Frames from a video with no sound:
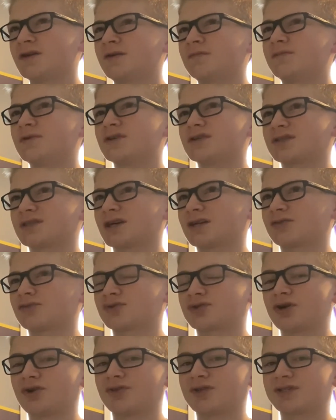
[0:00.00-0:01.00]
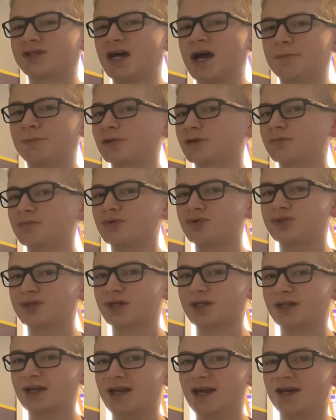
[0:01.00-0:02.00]
because like there's all this epic
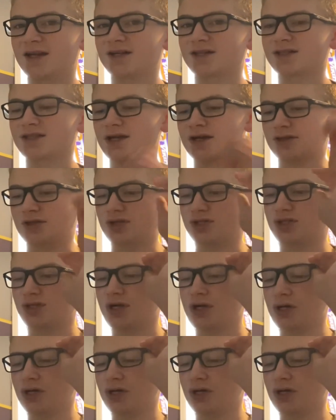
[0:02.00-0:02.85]
music and it's like this